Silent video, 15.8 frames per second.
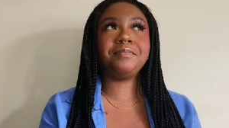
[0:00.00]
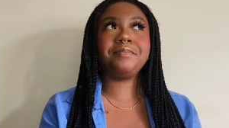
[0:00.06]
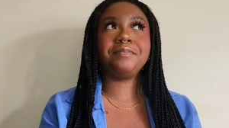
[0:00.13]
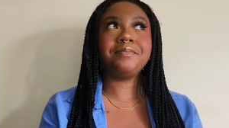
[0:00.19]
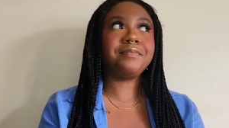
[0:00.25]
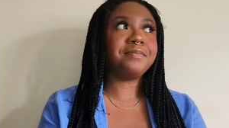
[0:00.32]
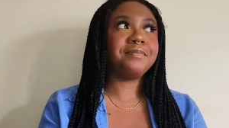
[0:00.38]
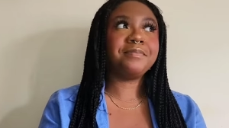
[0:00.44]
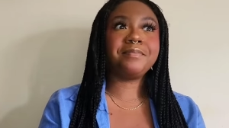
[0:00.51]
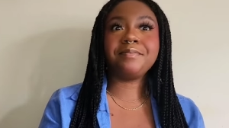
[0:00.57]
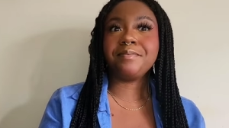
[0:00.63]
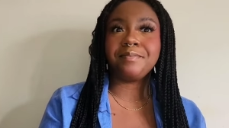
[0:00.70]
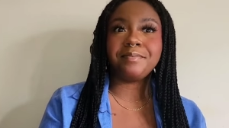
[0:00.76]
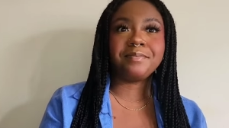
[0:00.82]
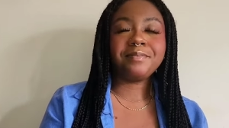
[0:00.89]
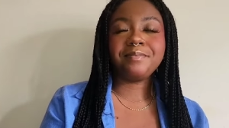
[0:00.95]
Girl,
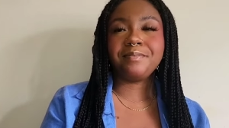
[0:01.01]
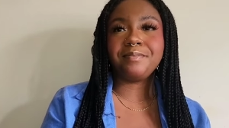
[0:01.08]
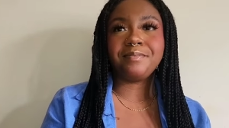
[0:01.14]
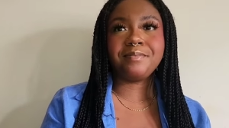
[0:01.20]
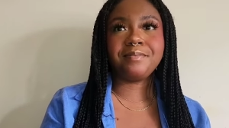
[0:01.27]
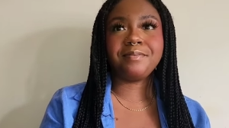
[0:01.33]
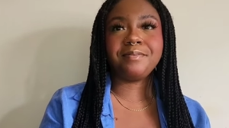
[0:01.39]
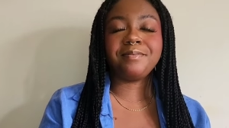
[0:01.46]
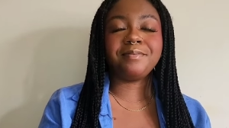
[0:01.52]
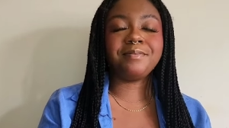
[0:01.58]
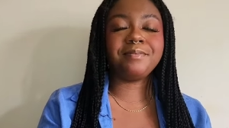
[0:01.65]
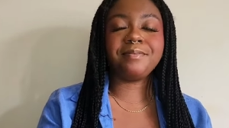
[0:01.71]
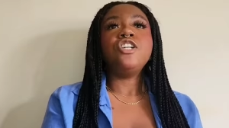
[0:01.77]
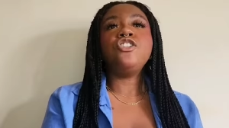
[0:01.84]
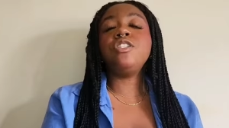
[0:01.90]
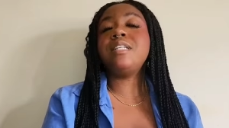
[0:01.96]
girl,
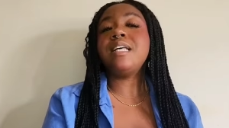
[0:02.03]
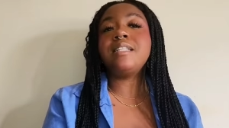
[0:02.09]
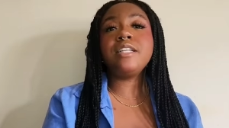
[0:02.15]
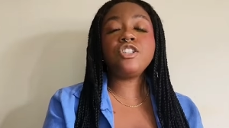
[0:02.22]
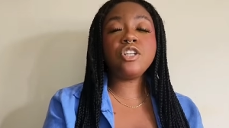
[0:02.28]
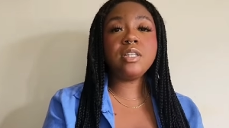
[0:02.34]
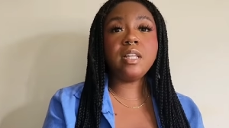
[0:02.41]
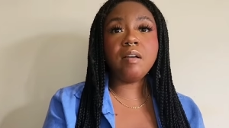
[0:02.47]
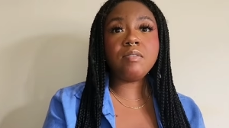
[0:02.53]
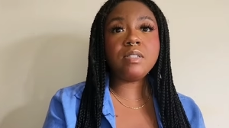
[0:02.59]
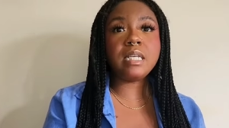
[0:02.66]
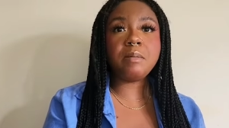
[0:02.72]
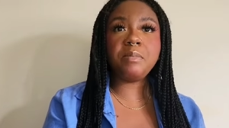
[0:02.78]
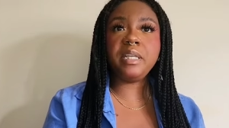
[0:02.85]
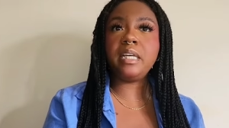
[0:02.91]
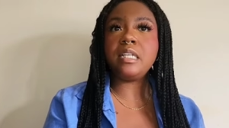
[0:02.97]
girl. She says that she loves
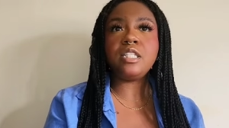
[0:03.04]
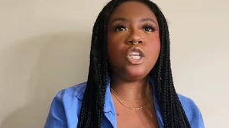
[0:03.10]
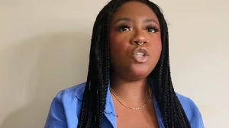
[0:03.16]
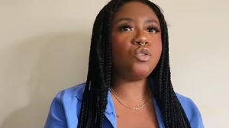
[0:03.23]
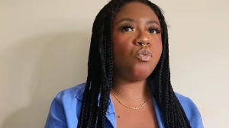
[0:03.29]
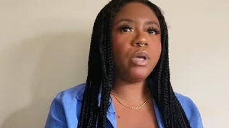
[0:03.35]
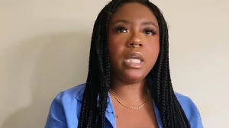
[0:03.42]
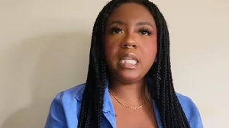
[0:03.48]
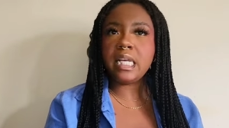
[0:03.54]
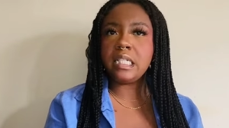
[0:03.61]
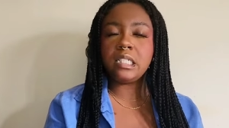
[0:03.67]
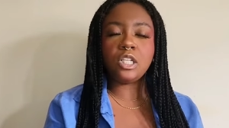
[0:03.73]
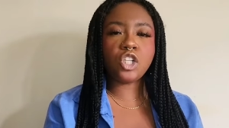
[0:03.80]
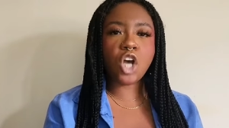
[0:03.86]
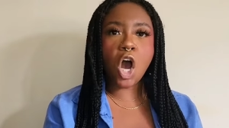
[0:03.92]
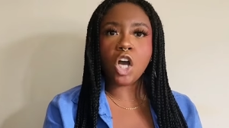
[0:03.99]
him because he's real nice
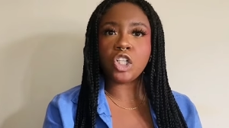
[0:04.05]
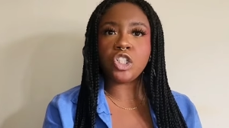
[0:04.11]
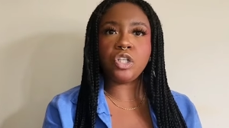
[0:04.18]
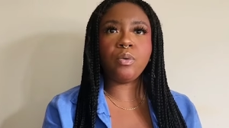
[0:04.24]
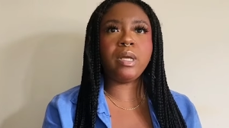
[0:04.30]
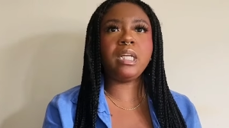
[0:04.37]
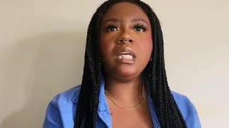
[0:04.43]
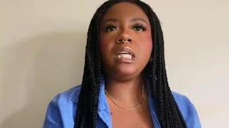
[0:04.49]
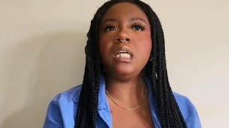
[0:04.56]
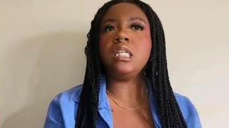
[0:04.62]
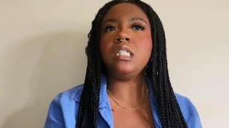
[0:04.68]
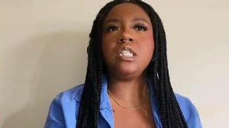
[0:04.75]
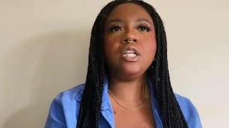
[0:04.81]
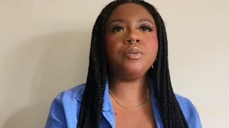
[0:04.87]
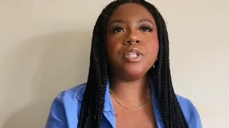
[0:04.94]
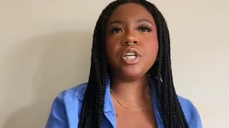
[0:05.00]
to talk to and he can
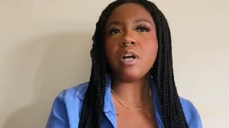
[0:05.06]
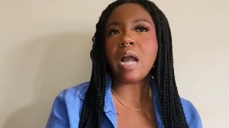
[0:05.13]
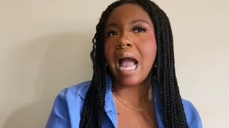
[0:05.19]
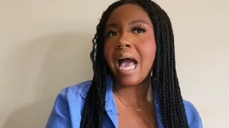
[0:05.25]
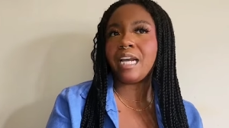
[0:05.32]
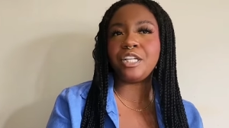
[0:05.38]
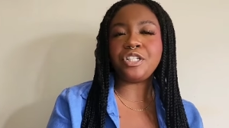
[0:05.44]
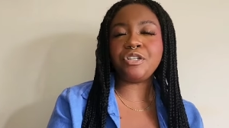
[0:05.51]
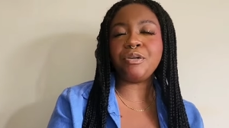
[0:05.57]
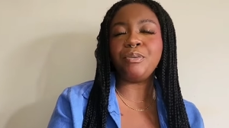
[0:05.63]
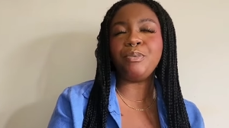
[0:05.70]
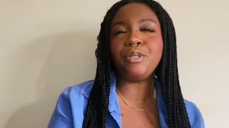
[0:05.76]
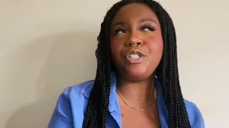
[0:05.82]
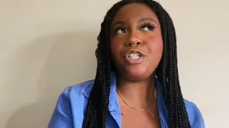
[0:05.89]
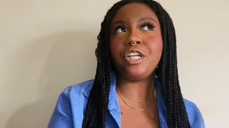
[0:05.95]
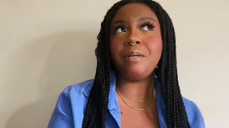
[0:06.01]
deal with her attitude,
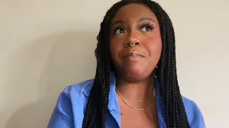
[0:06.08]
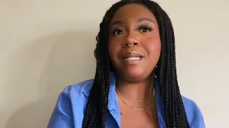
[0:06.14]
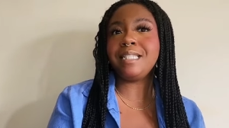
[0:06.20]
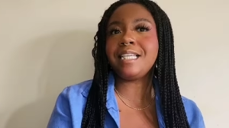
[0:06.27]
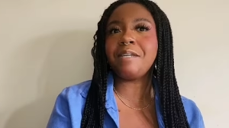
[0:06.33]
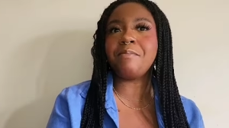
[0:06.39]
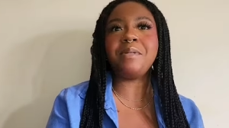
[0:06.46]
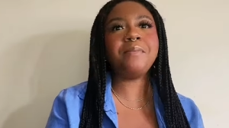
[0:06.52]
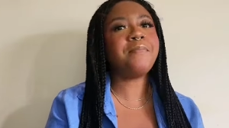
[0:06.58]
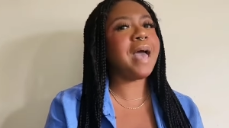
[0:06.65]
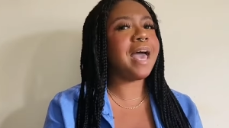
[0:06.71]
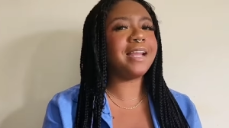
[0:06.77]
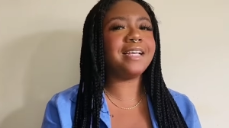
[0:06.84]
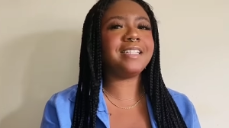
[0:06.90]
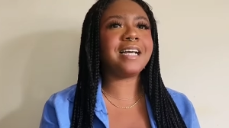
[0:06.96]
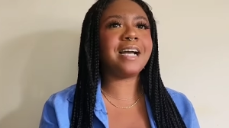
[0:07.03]
which she admits can be bad
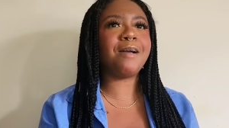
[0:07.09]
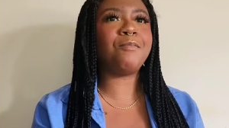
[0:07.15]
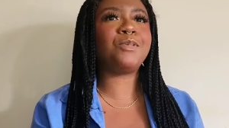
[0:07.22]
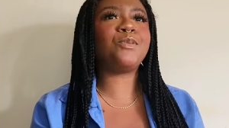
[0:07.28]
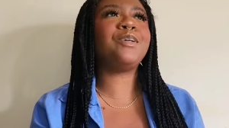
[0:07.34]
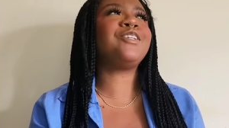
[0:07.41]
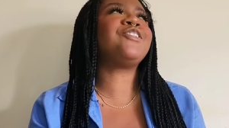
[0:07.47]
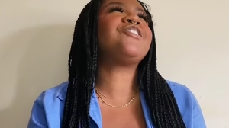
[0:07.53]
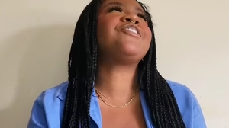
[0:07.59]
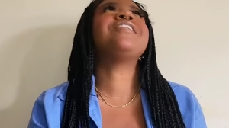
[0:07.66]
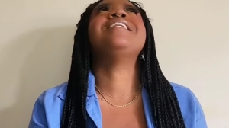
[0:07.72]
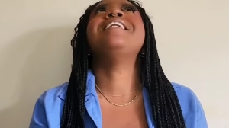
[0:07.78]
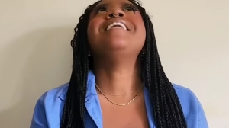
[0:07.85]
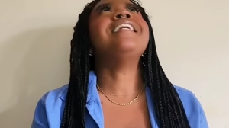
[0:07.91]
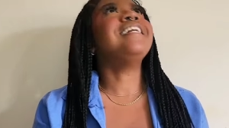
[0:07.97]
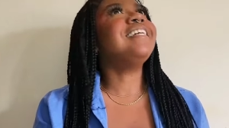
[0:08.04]
at times, which
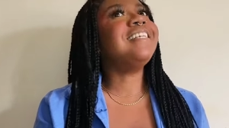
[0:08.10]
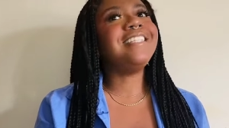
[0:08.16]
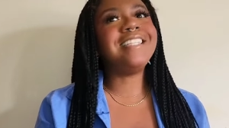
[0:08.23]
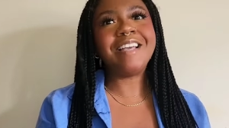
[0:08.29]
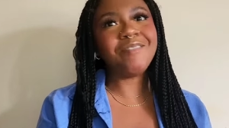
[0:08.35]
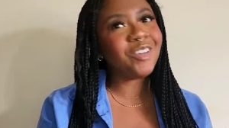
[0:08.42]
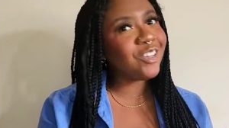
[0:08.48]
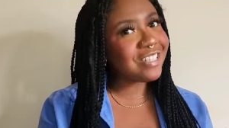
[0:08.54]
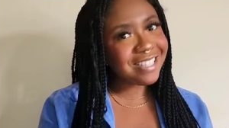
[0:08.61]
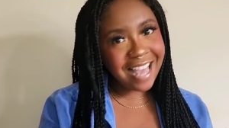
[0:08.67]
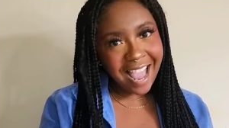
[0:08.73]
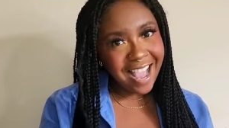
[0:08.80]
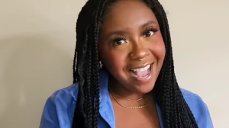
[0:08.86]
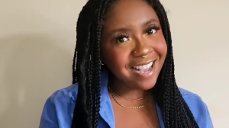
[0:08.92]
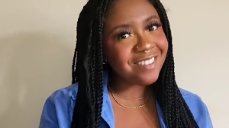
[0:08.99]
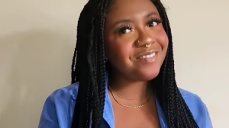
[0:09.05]
same girl,
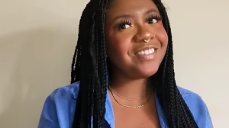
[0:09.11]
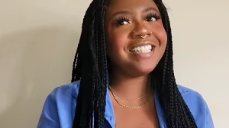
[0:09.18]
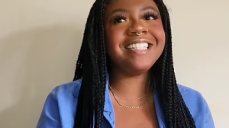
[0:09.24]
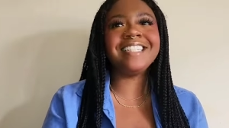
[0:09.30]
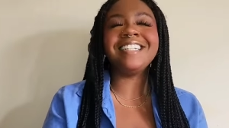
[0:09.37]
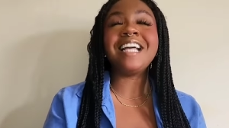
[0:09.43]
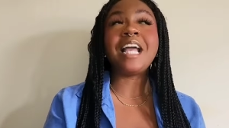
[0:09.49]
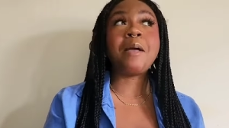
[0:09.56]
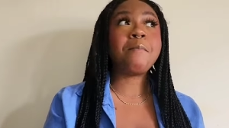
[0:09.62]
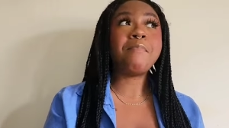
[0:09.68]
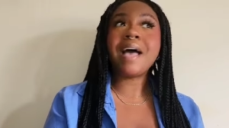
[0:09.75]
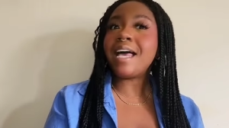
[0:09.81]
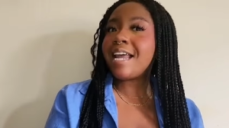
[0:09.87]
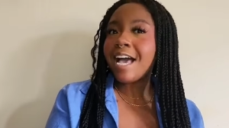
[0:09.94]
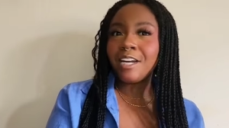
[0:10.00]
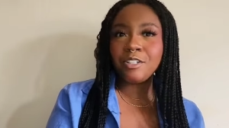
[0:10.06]
same.
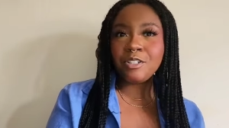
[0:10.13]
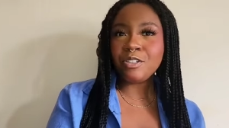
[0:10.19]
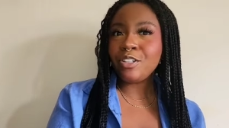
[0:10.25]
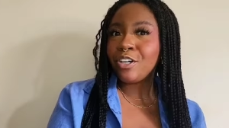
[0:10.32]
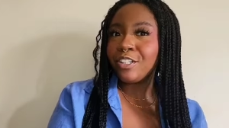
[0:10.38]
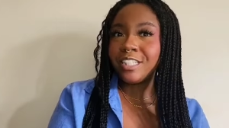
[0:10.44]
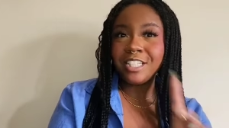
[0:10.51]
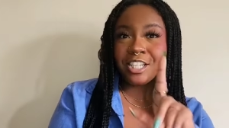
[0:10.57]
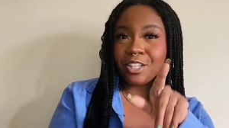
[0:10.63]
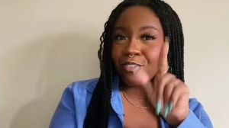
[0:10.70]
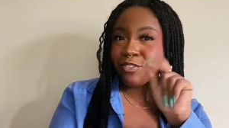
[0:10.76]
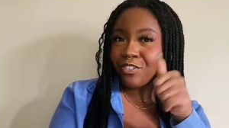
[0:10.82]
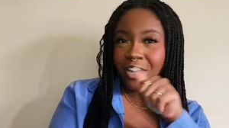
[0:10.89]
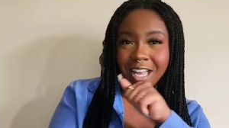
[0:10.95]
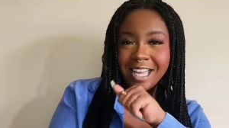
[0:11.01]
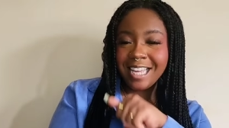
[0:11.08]
Bad attitude girlies to the
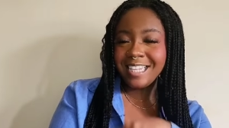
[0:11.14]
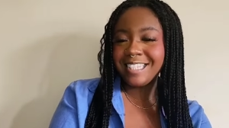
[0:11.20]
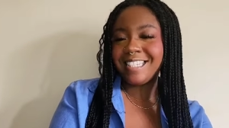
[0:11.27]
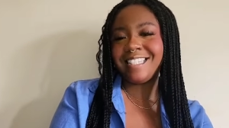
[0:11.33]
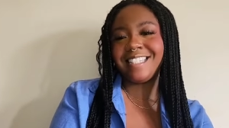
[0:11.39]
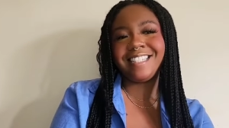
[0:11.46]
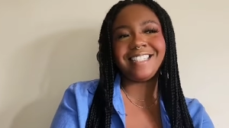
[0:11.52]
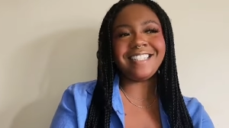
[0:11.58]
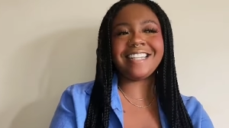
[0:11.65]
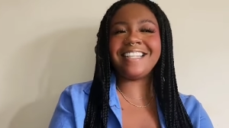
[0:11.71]
front.